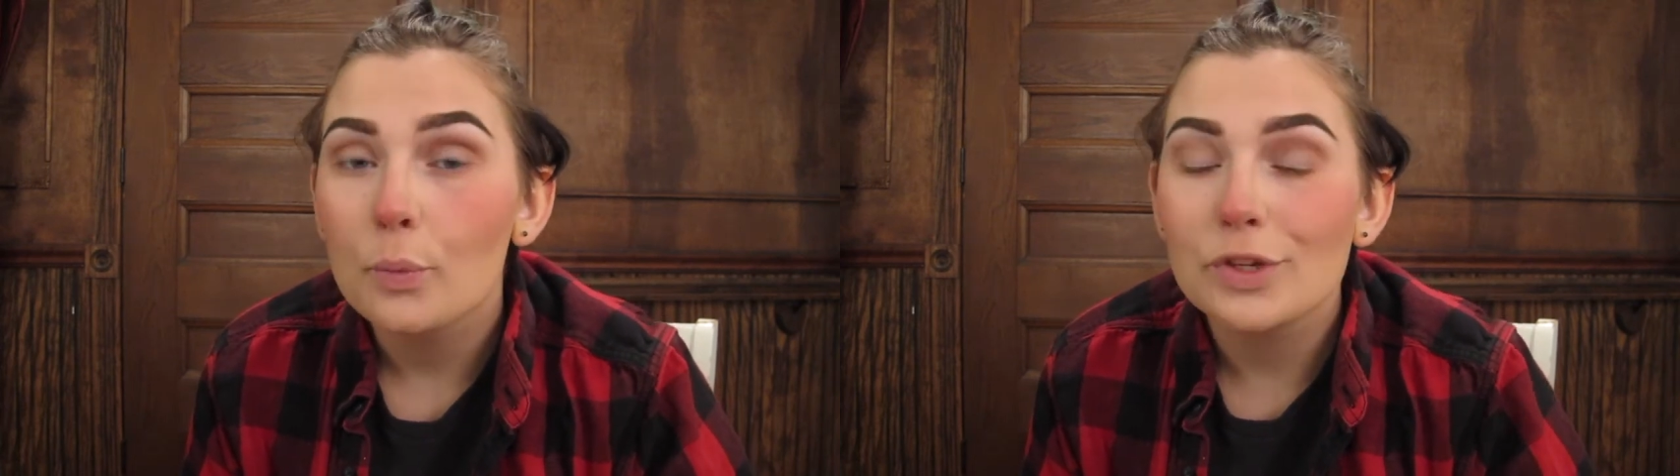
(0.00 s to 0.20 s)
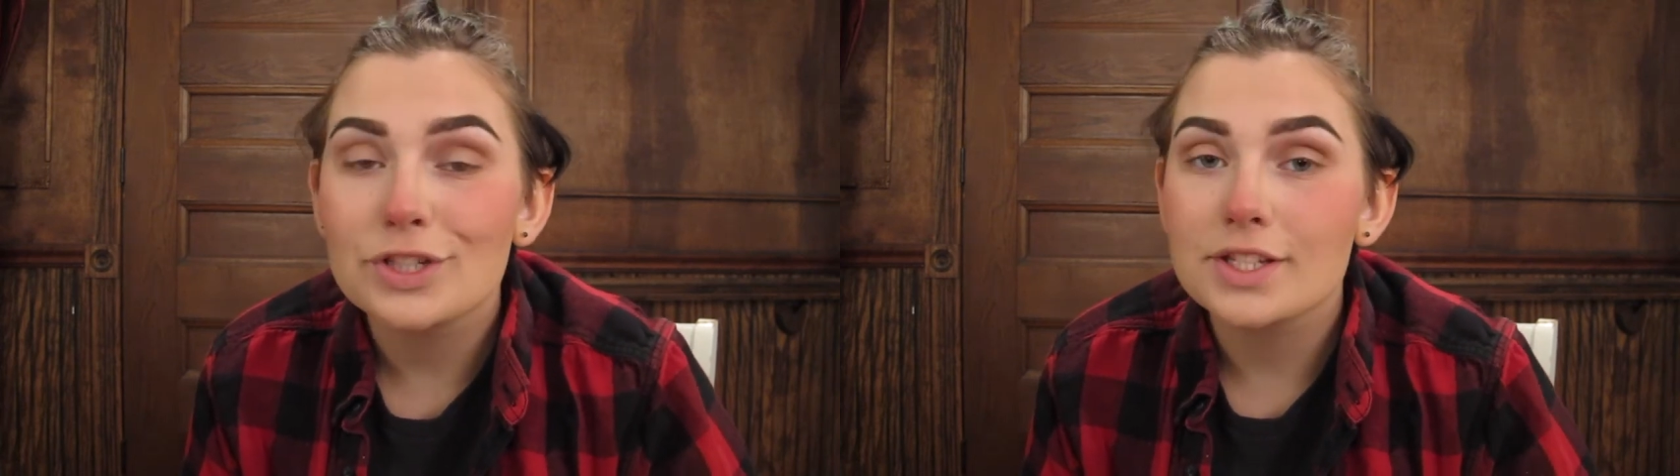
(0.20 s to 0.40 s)

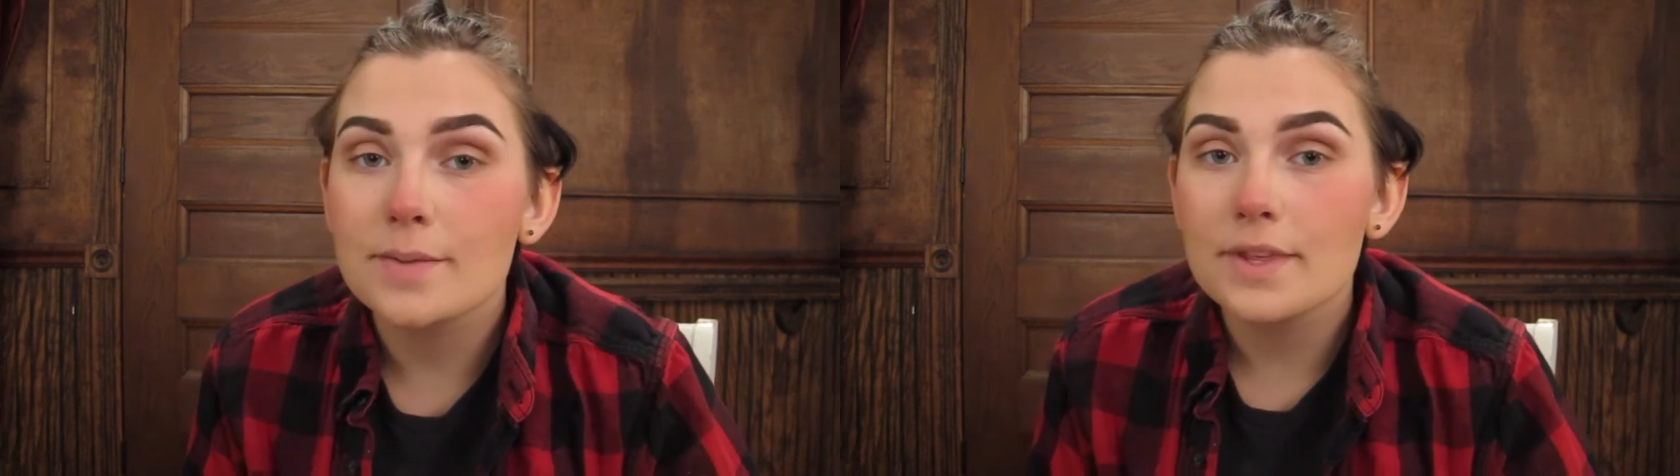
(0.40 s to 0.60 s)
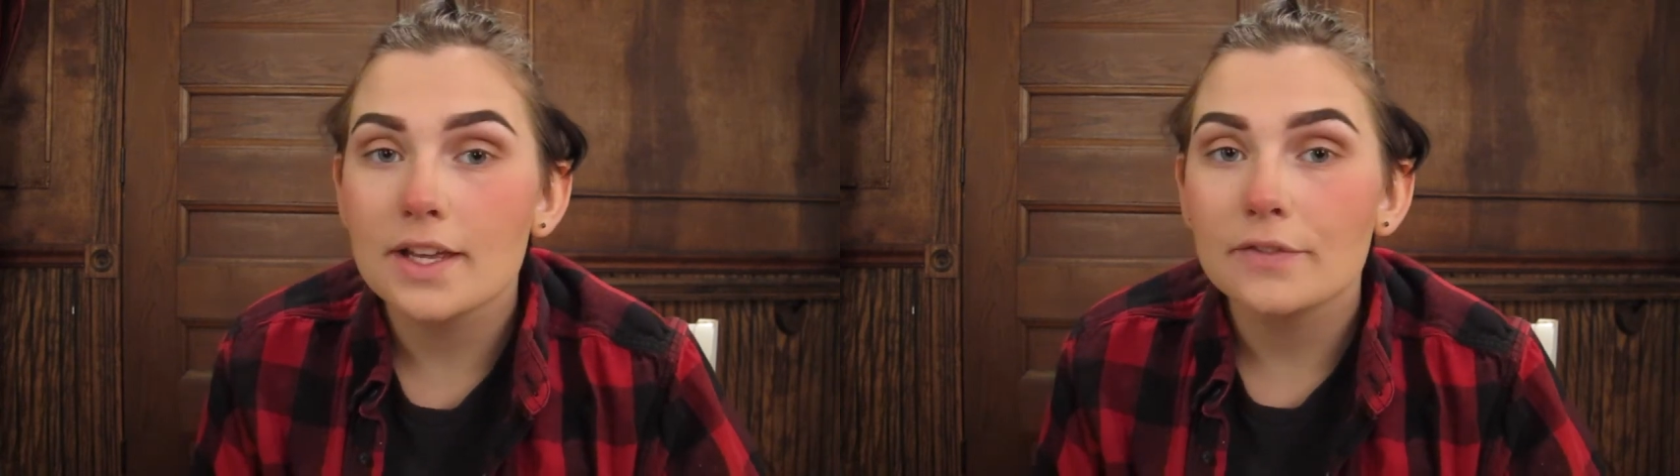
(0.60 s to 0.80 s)
which is
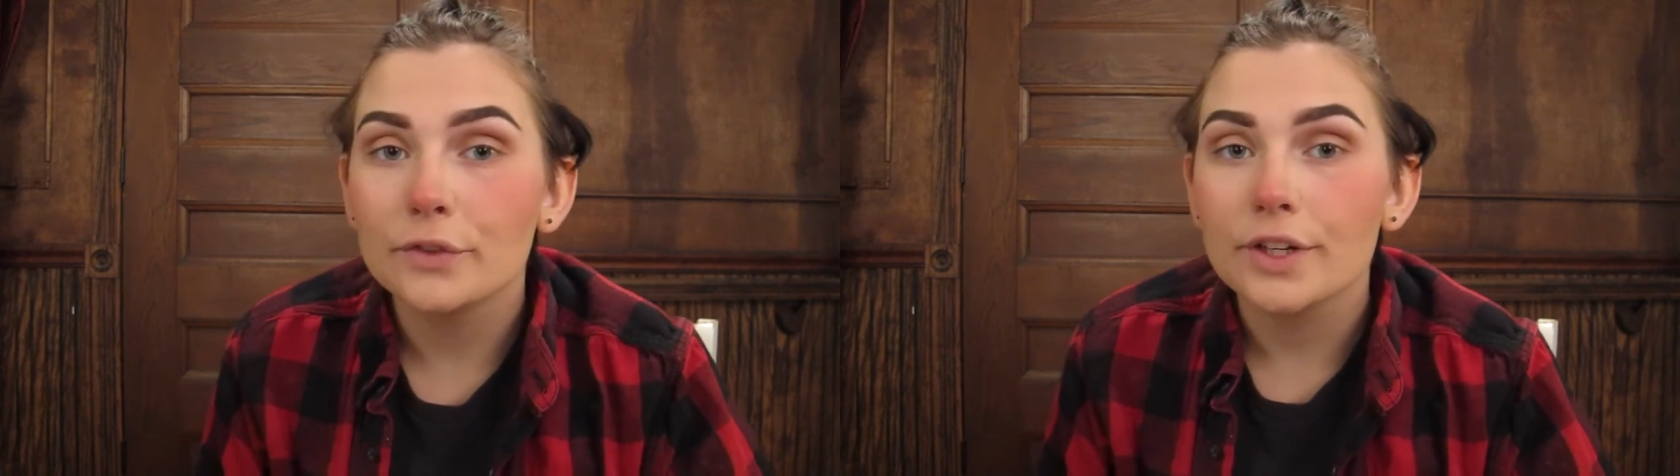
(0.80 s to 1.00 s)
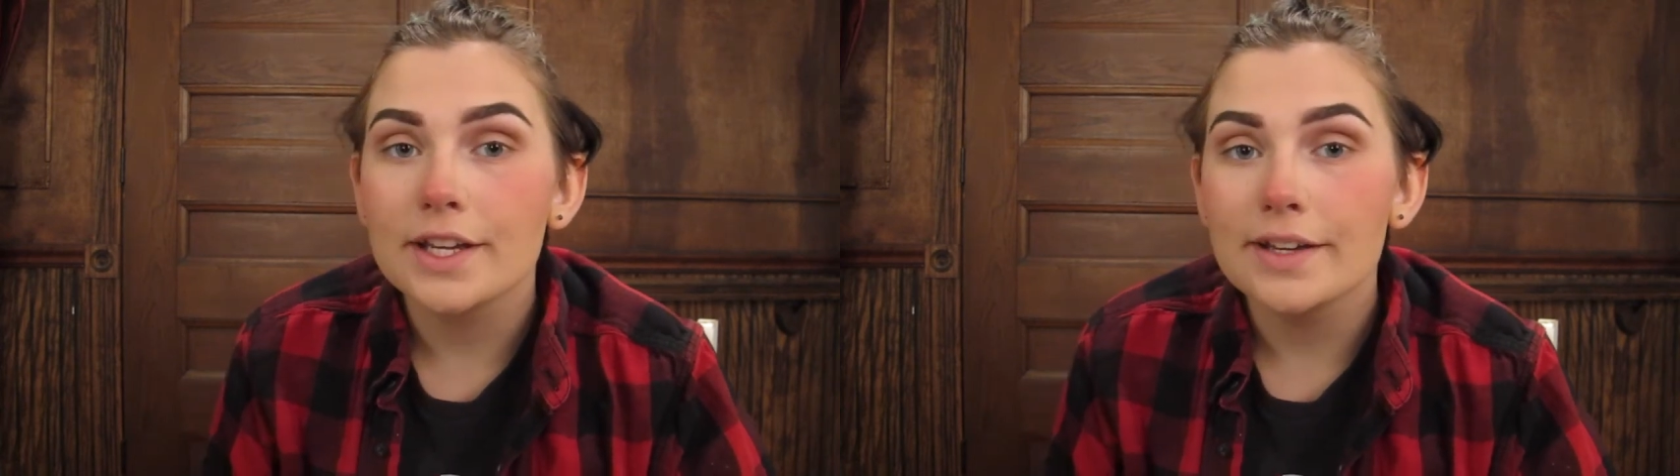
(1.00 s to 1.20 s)
something
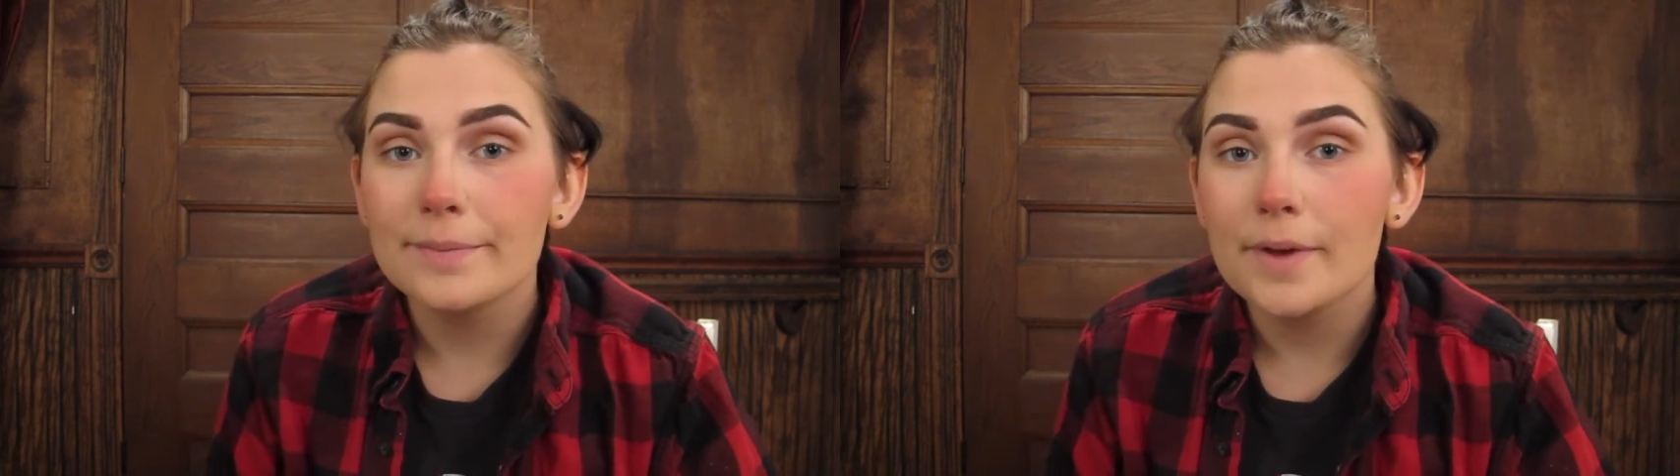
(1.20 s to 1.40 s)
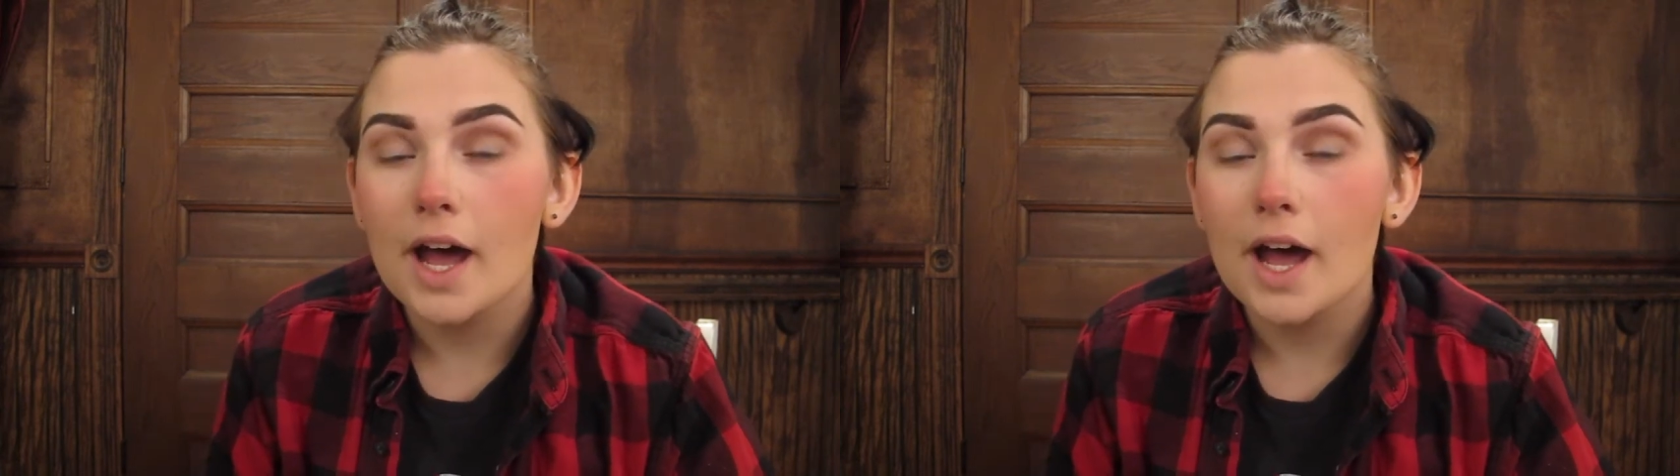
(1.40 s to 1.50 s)
for him